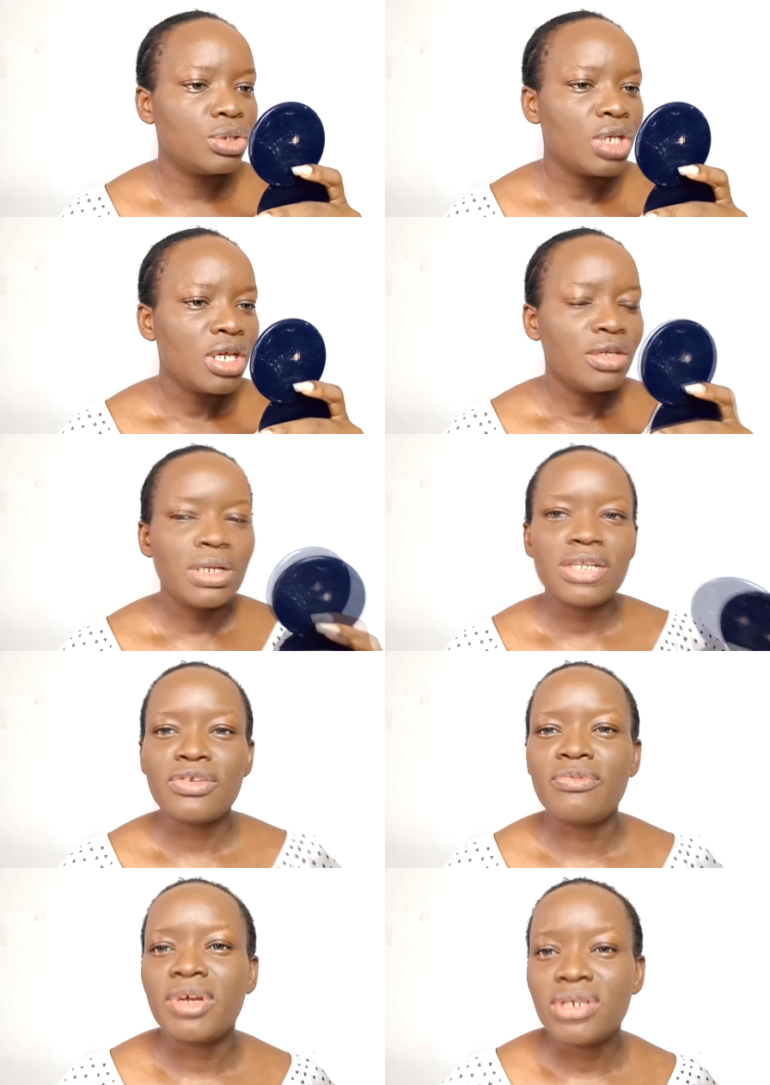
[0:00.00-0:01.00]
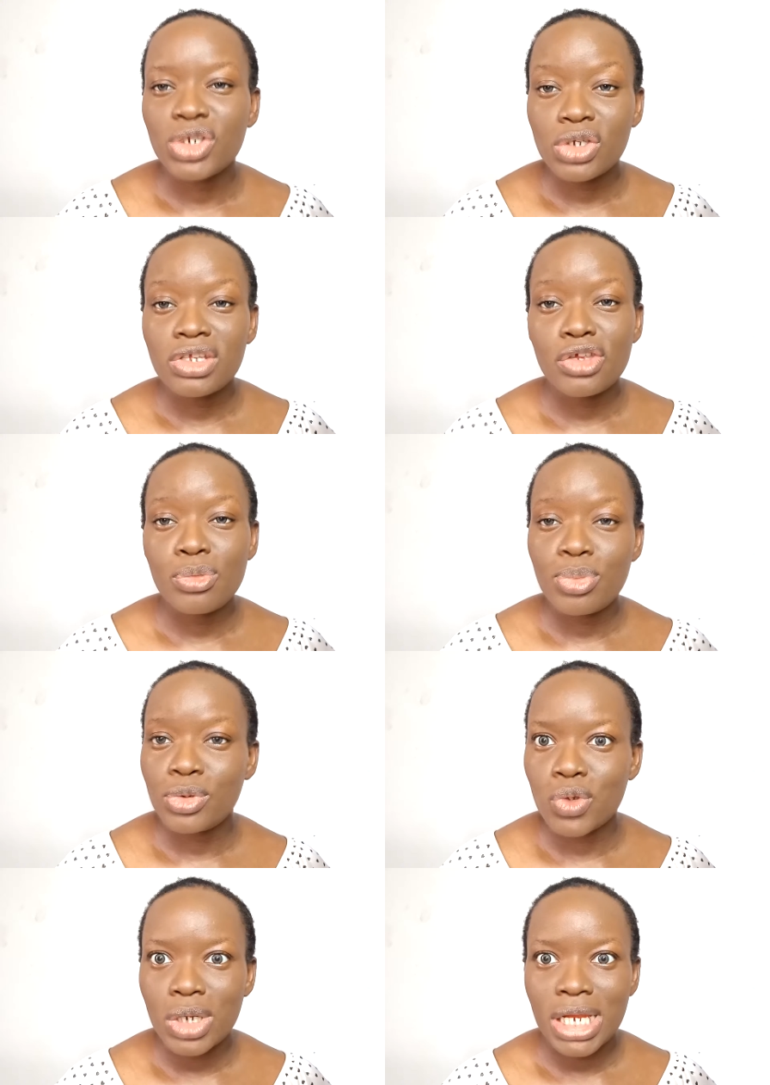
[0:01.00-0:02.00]
You know, there's some foundations that you
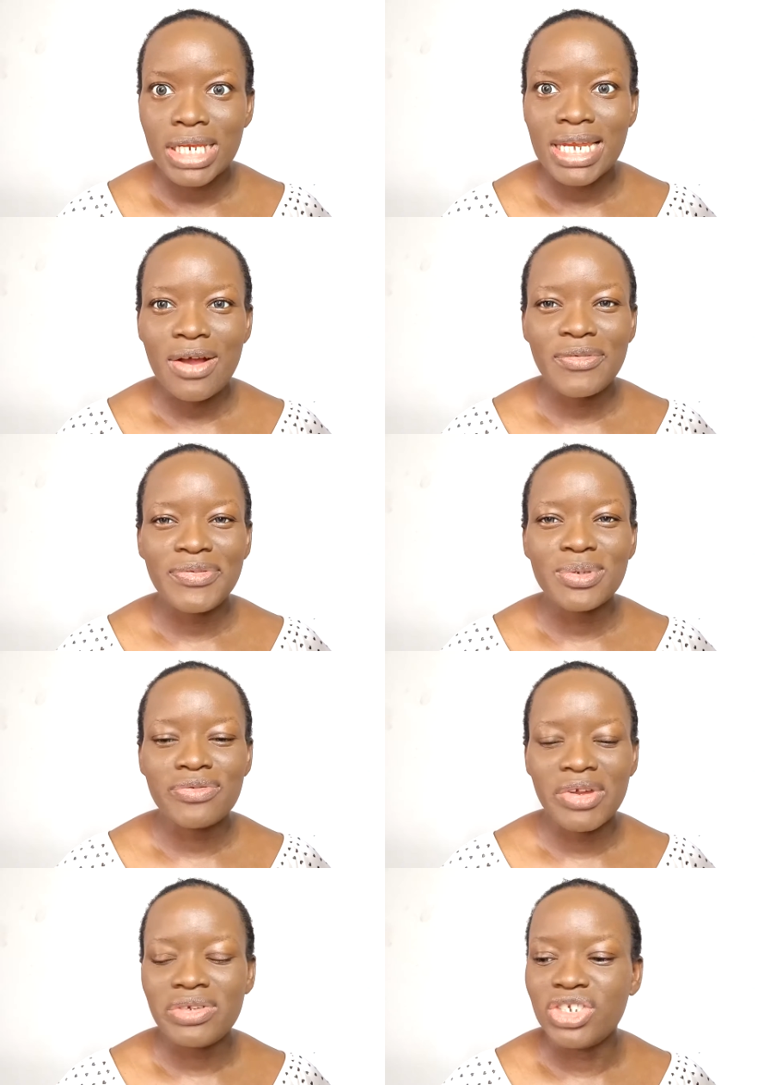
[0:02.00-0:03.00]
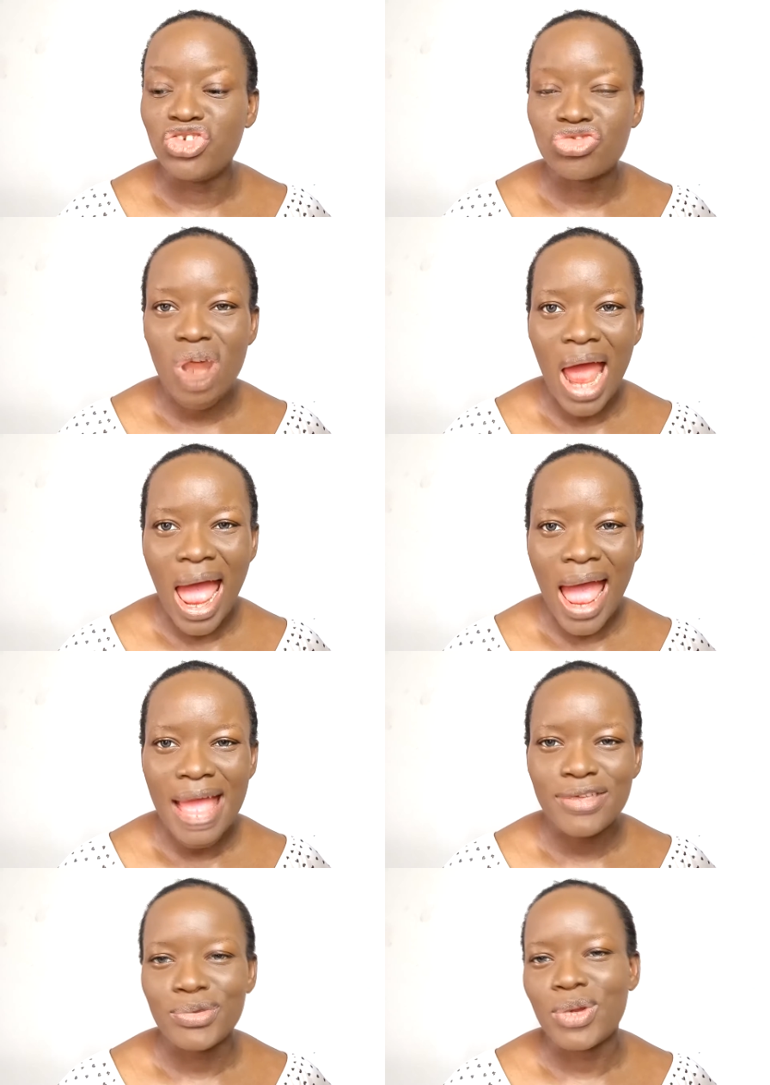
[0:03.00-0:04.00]
put on and it now feels very dry,
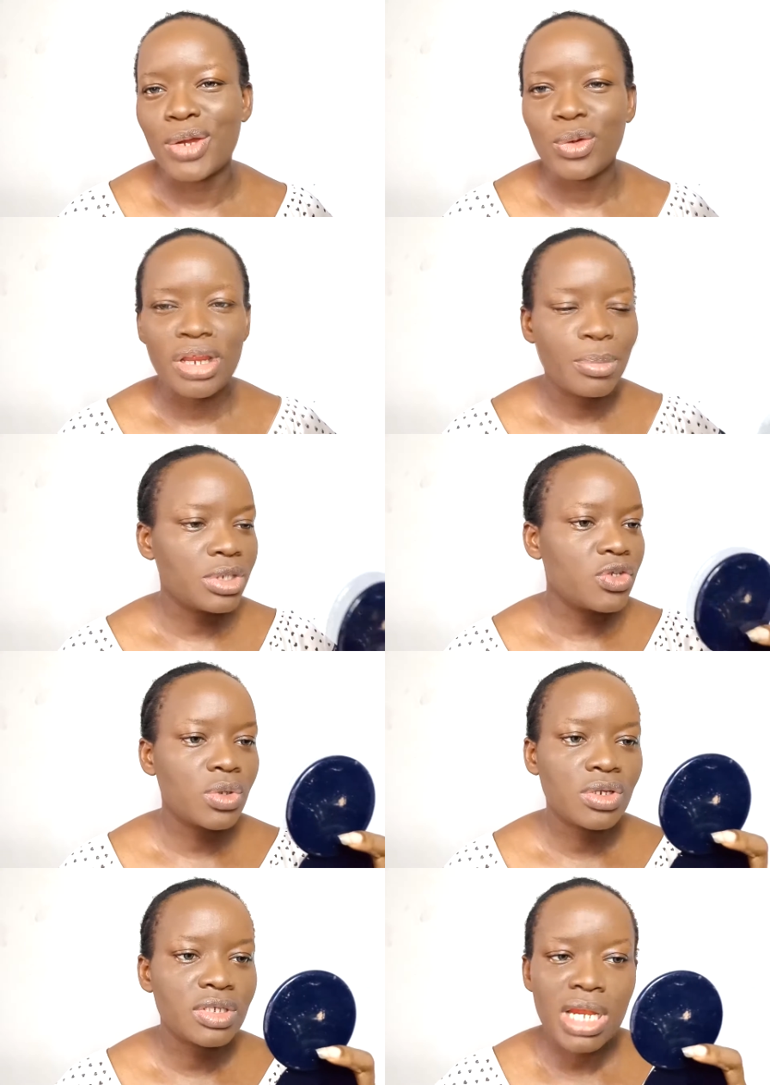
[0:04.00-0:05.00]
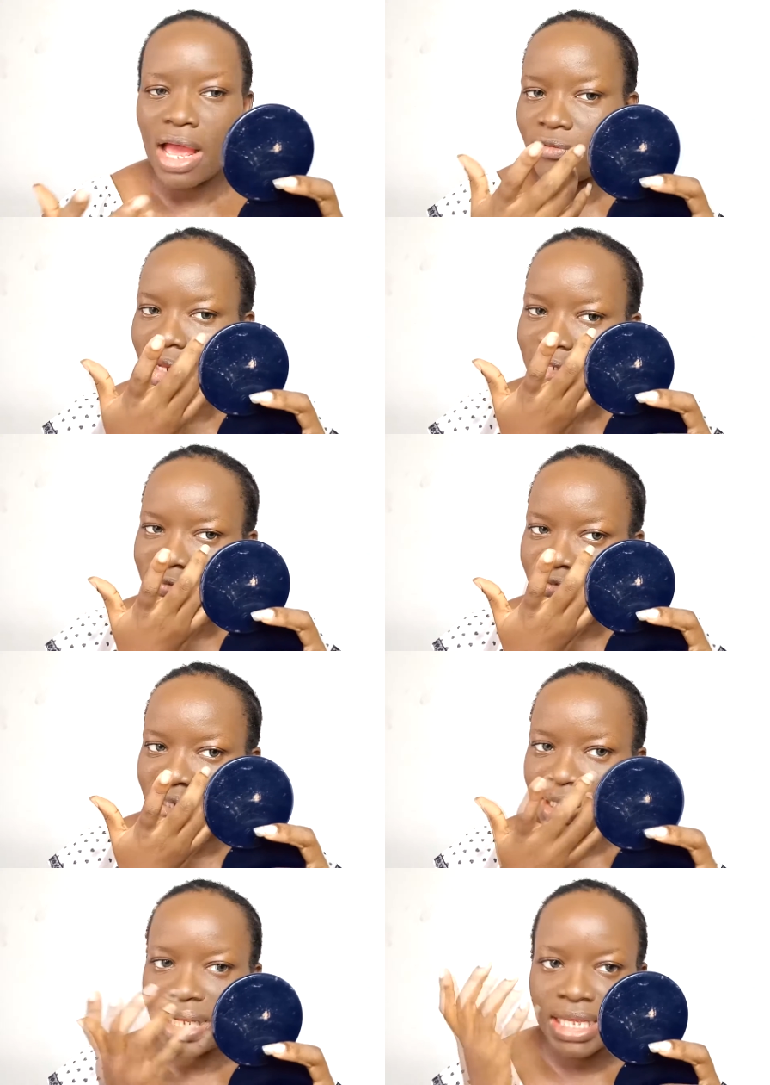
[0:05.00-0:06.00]
you know, and all that, but this one doesn't have that feeling.